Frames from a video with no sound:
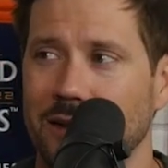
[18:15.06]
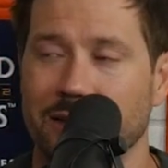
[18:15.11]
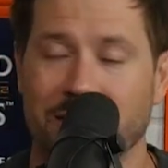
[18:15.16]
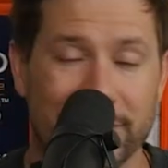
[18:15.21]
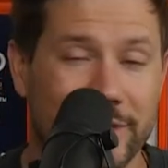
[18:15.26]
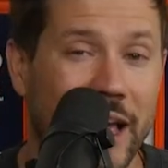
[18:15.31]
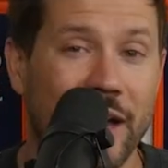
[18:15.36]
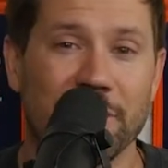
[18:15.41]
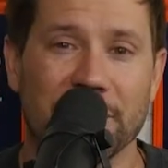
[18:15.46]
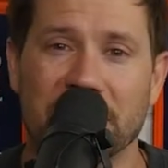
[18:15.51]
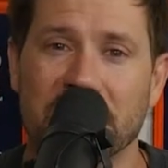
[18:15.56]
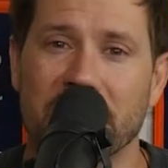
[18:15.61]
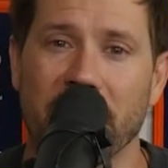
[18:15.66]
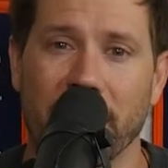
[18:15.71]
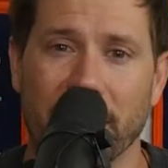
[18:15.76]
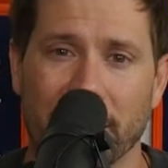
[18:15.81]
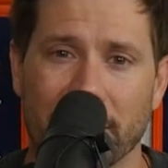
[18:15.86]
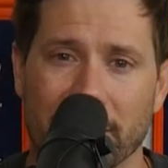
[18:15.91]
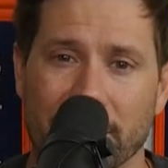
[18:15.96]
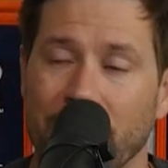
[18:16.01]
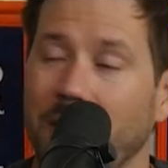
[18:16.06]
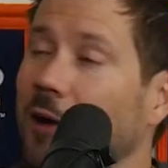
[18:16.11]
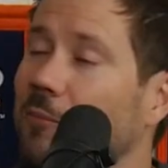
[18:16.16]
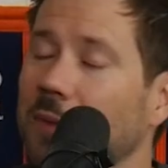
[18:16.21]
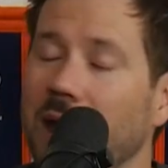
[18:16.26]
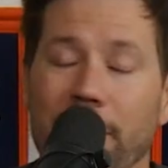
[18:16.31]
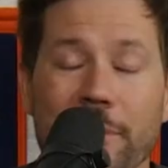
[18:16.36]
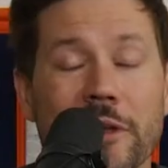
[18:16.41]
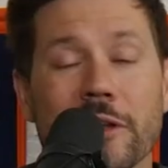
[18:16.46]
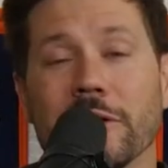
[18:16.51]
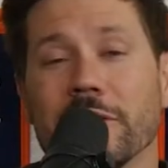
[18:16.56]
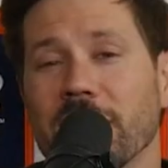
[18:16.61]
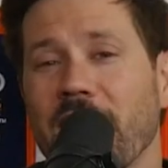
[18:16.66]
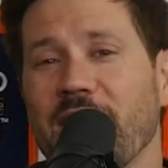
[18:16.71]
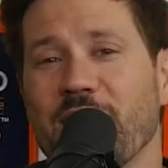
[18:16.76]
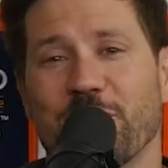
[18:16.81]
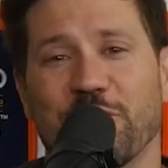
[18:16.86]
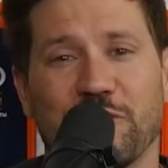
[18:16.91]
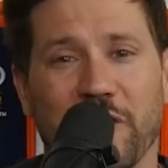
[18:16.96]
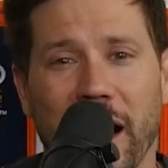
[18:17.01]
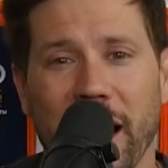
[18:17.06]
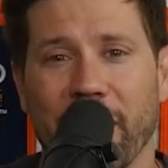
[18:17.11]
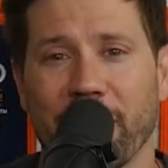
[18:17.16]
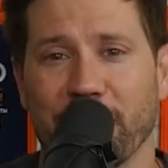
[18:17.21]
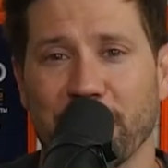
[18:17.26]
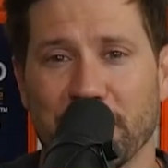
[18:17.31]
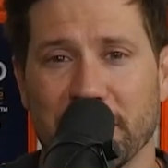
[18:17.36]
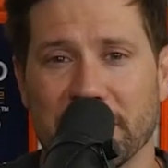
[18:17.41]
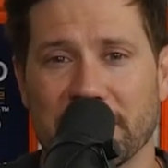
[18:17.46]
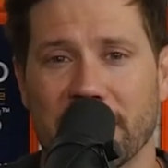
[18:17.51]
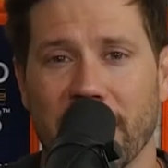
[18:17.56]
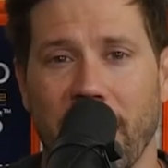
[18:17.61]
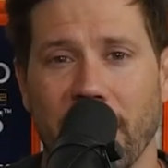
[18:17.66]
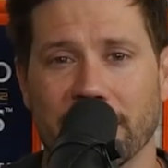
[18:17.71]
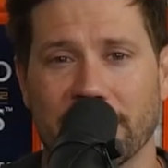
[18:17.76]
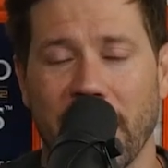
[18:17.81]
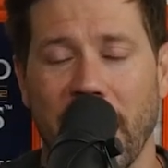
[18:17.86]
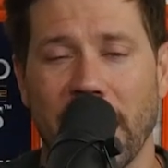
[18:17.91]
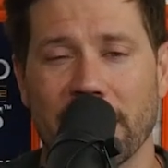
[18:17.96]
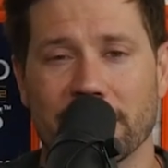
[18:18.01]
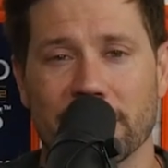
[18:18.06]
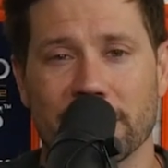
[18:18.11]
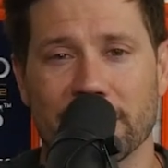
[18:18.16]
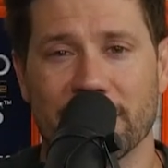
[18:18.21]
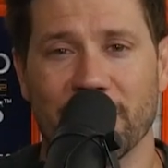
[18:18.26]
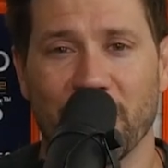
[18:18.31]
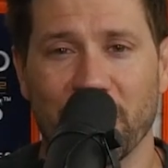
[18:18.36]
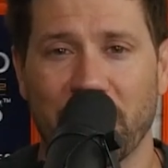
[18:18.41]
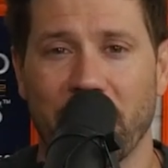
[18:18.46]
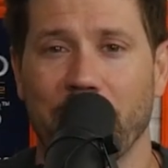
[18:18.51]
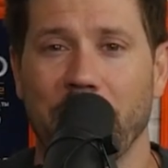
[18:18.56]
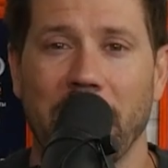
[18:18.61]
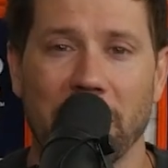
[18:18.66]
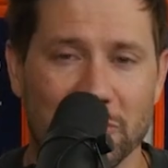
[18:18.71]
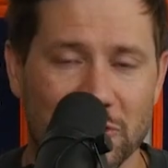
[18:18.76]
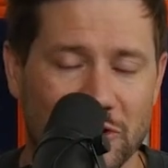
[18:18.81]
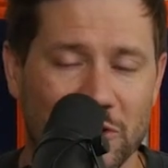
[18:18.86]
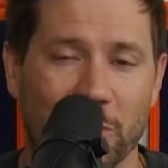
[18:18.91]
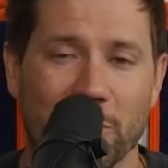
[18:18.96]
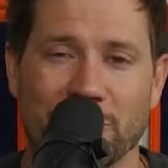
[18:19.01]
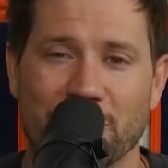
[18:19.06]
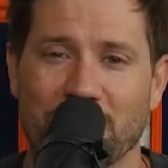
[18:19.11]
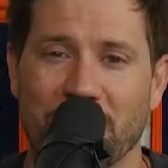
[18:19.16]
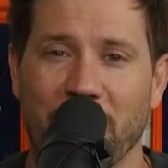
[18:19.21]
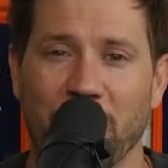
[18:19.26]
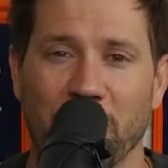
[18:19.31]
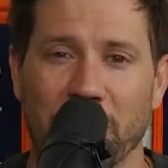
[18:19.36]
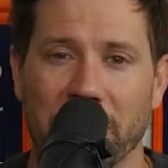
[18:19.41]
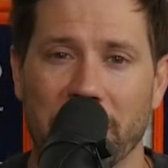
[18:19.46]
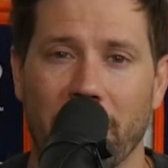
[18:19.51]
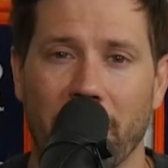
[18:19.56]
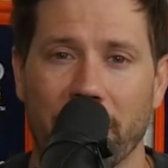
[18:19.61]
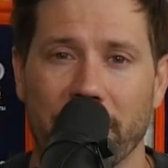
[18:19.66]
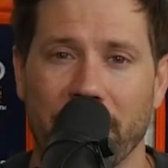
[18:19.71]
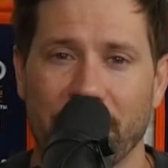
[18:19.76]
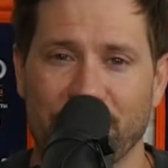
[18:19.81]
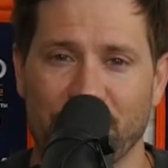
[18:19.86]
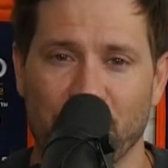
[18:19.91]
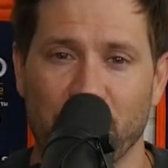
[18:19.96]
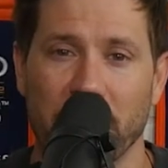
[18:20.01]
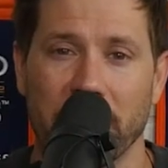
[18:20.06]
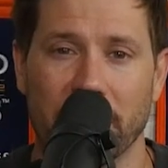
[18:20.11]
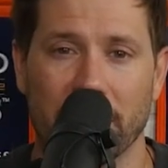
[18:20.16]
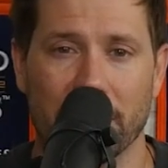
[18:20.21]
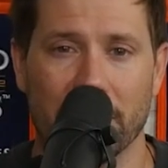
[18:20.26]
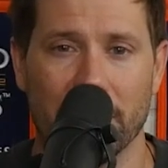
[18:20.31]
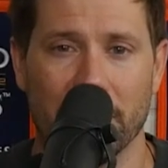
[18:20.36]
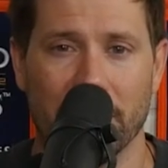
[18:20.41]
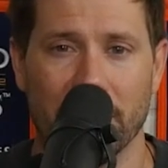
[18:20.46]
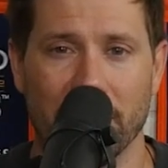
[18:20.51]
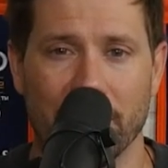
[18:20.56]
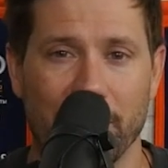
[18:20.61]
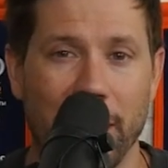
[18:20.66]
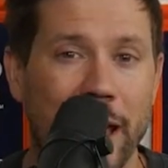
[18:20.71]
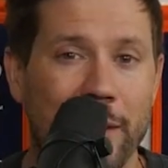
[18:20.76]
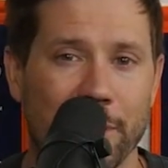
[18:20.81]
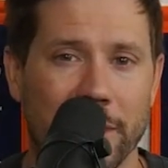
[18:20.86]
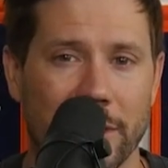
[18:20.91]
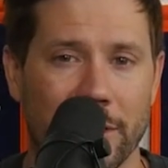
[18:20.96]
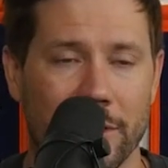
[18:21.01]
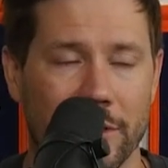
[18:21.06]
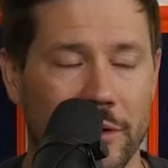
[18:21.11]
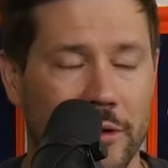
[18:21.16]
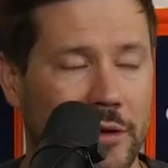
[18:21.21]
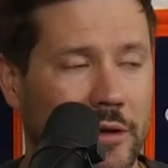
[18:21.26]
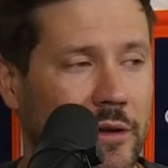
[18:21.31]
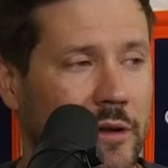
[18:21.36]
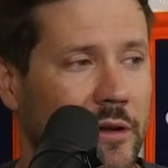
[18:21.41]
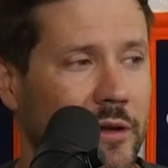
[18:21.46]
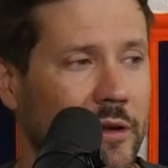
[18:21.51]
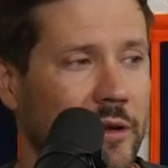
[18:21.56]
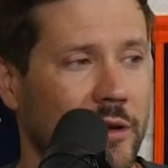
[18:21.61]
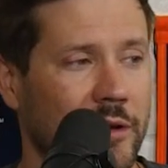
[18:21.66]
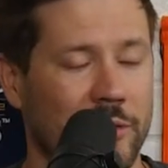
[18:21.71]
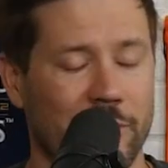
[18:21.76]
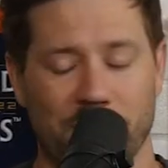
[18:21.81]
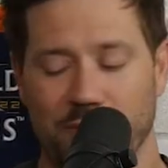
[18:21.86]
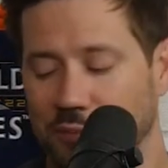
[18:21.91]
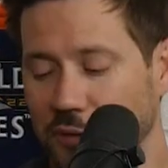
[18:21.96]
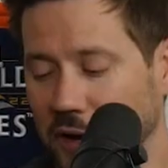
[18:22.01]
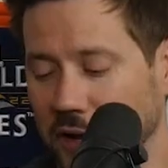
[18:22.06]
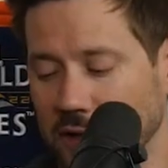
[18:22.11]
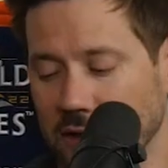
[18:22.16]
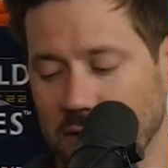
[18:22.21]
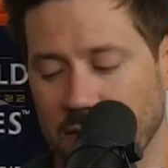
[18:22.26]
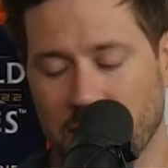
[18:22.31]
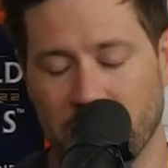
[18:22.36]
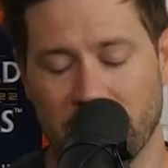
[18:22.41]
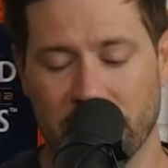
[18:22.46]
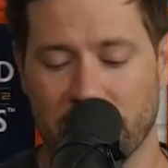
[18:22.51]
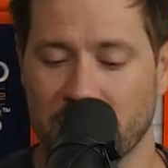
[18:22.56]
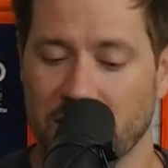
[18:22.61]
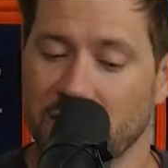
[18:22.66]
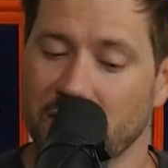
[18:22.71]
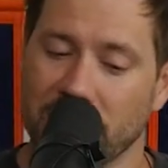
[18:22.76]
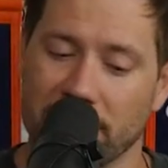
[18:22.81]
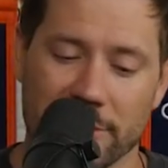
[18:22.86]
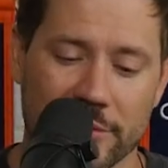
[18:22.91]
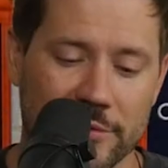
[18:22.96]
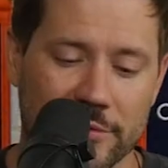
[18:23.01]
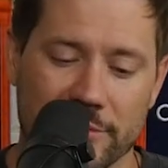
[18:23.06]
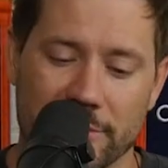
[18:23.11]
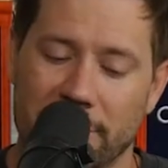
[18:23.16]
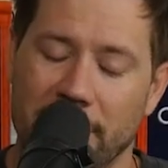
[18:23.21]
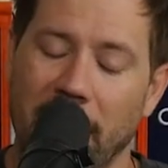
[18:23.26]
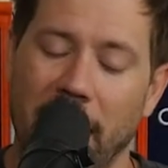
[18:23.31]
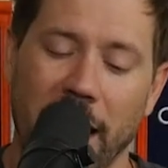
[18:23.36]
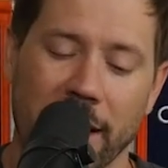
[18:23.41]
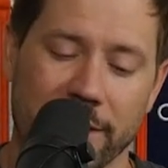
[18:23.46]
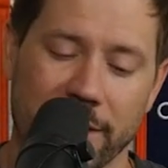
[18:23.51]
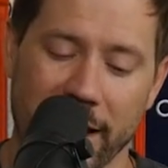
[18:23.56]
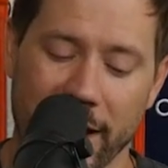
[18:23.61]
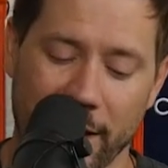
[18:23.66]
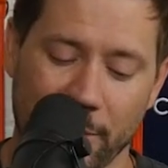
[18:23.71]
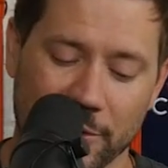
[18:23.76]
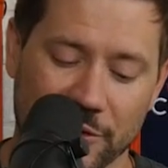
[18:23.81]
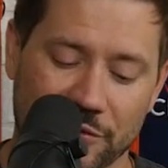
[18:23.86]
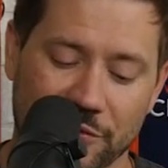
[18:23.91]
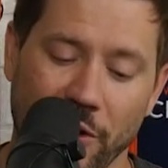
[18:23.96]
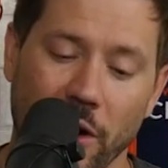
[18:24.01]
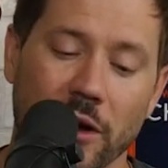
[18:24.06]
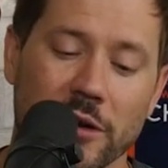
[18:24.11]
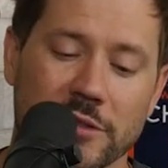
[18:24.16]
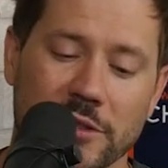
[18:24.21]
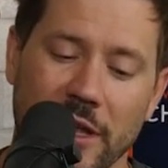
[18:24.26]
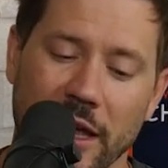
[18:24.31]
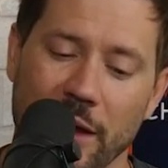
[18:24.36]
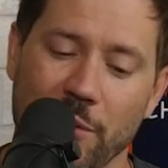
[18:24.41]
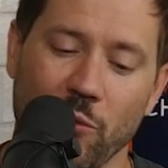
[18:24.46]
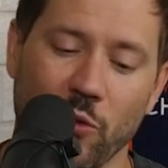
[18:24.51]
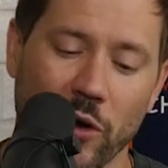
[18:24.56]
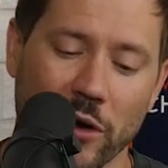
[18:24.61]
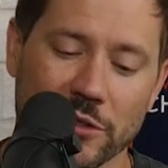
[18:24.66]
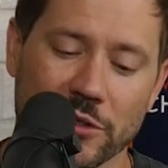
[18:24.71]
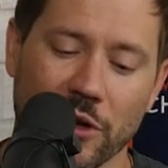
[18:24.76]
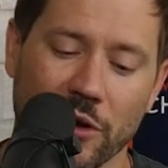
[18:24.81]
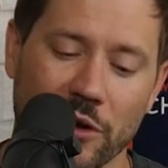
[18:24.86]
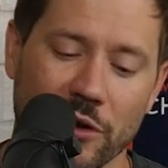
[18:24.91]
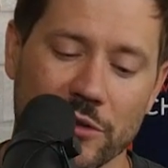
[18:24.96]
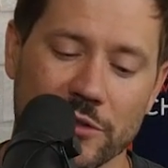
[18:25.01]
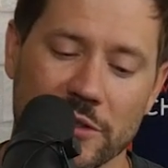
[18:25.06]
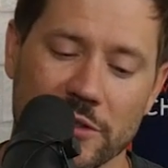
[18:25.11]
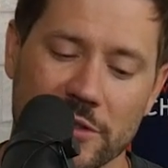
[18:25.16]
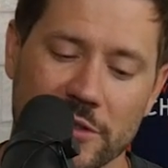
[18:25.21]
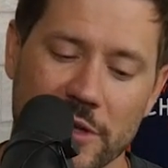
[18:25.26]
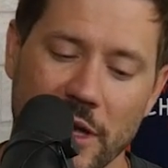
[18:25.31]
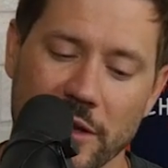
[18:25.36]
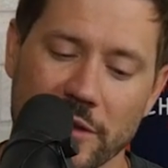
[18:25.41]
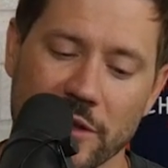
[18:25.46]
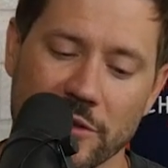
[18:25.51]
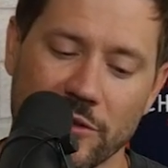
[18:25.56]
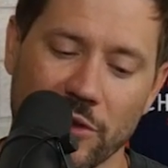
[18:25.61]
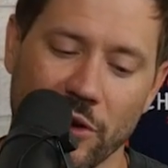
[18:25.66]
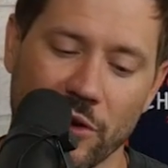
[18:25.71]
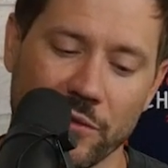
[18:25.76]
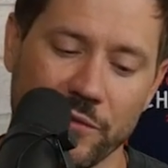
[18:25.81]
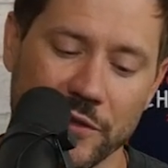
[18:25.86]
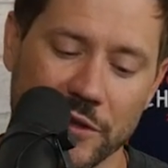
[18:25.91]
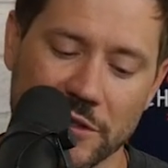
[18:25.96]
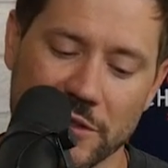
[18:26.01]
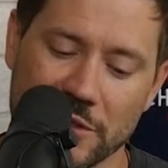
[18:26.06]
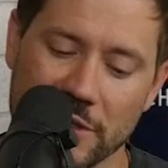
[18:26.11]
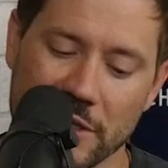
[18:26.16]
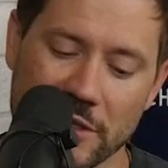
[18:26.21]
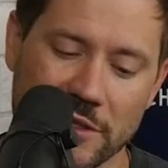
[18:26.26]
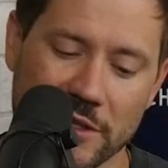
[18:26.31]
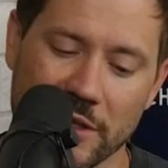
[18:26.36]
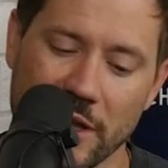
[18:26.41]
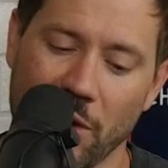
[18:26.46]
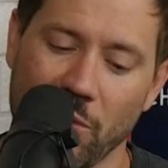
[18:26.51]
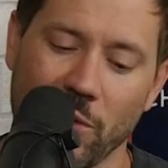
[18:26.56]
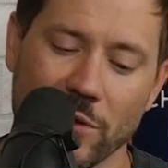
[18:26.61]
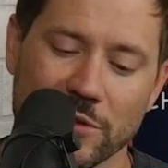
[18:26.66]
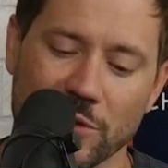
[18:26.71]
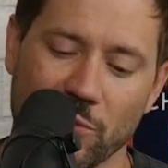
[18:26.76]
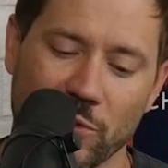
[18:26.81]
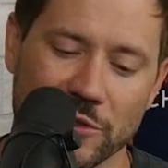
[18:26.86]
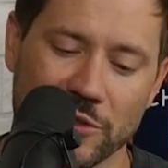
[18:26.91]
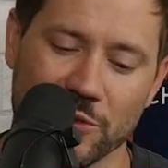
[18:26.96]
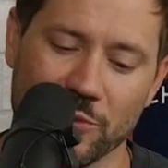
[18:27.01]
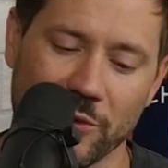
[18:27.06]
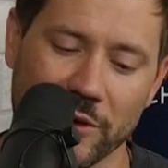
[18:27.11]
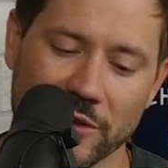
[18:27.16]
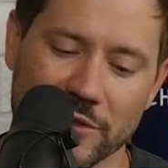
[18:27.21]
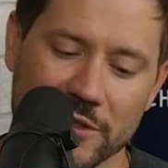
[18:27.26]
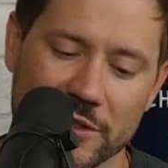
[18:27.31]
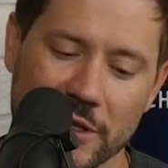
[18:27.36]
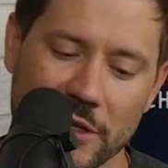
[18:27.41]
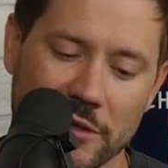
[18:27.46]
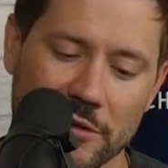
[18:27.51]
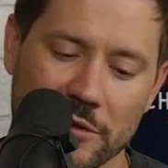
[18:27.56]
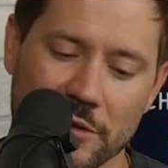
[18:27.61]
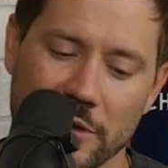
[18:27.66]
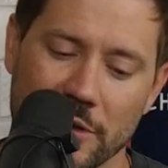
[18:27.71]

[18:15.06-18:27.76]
Devastating. Now, maybe it'll light a fire under these guys' asses, and they'll come out and show us who they really are next week. Maybe. But, goddamn, as far as game 1 goes and setting the tone for the season, that wasn't what you want to see.